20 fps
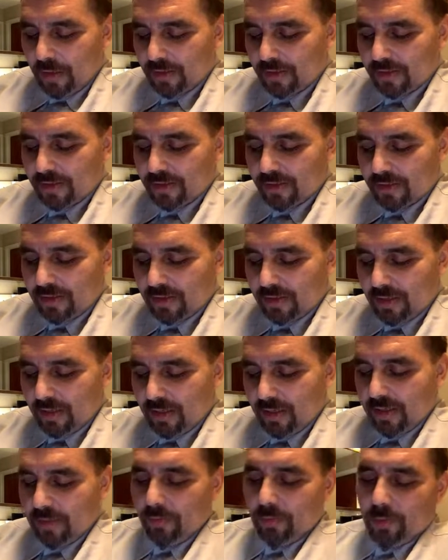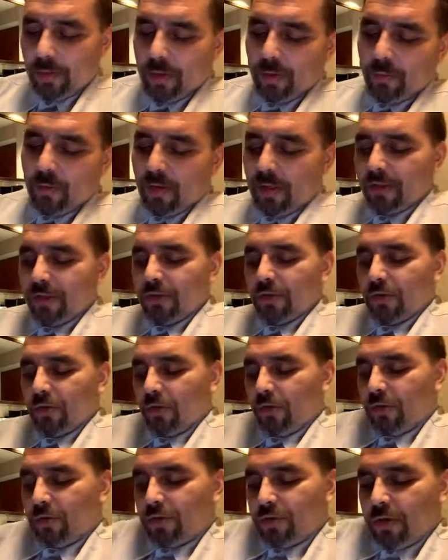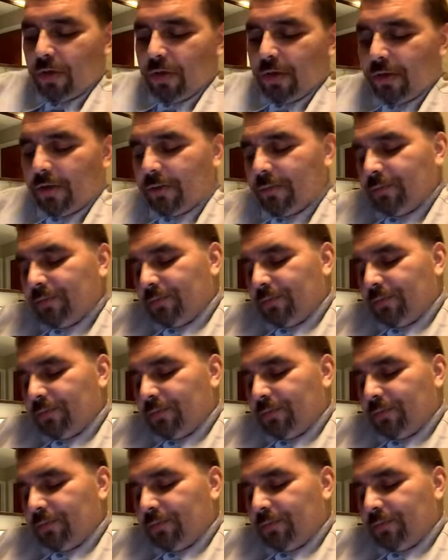watched, I never really watched Cholo Trucker.